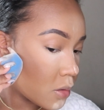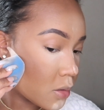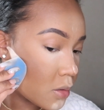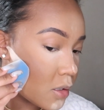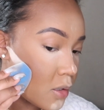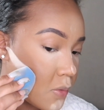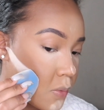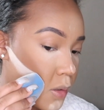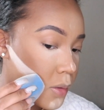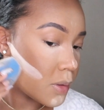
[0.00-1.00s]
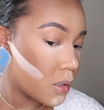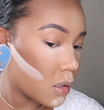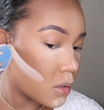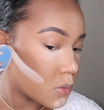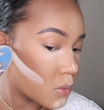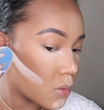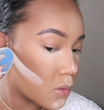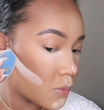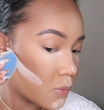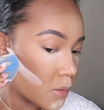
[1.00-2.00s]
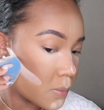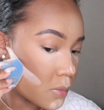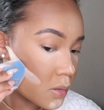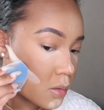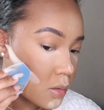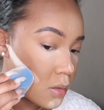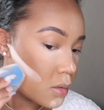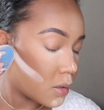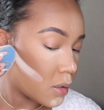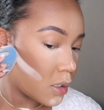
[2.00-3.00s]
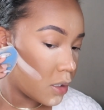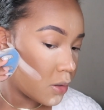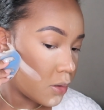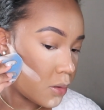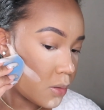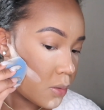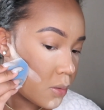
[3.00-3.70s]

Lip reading: underneath where we contoured from the ear.